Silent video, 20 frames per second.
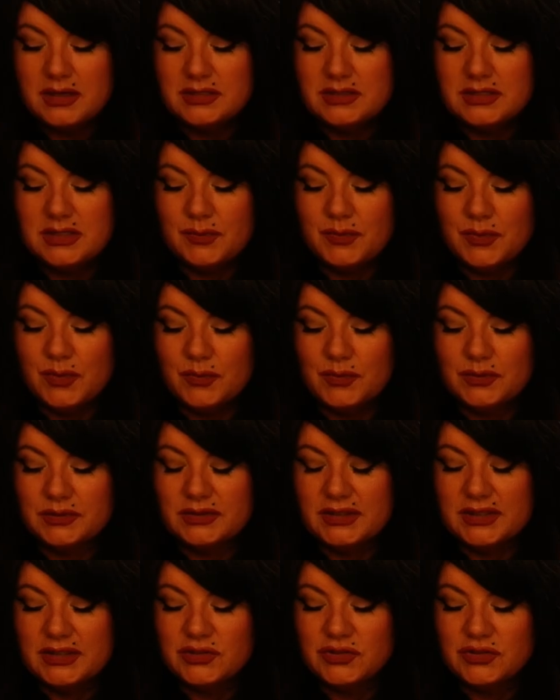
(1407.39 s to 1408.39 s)
Deeper
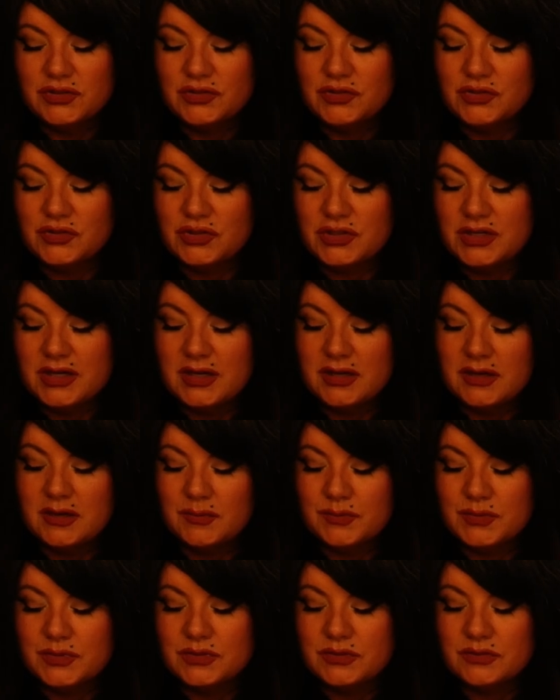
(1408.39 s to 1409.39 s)

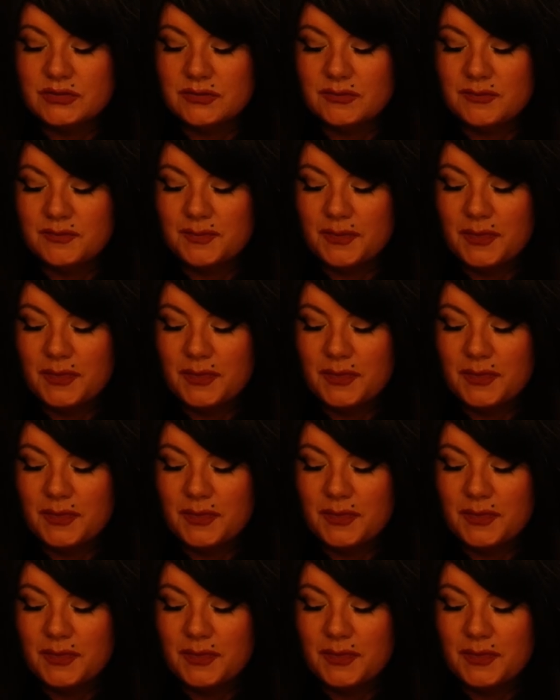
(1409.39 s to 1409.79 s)
relationships,